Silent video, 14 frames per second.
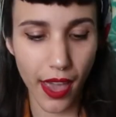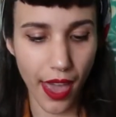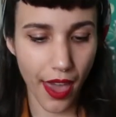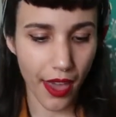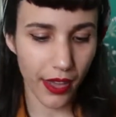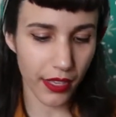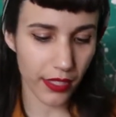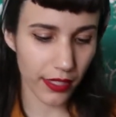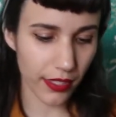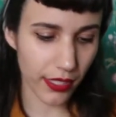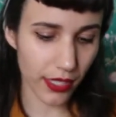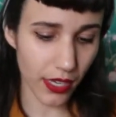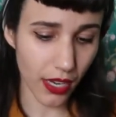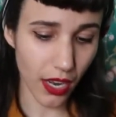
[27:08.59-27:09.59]
And
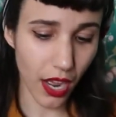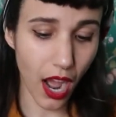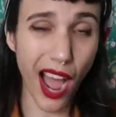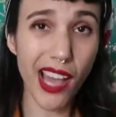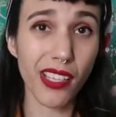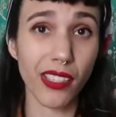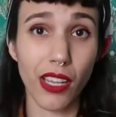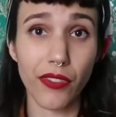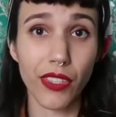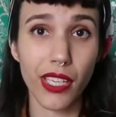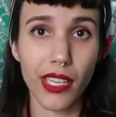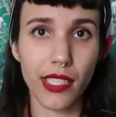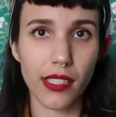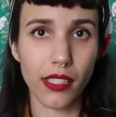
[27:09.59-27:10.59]
I love
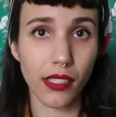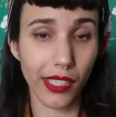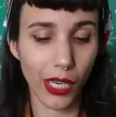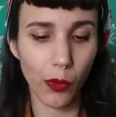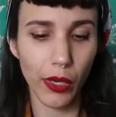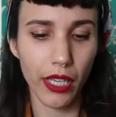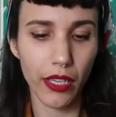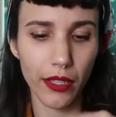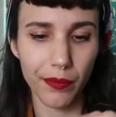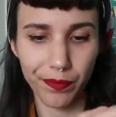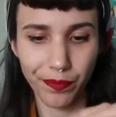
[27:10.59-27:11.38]
it, it's liquid.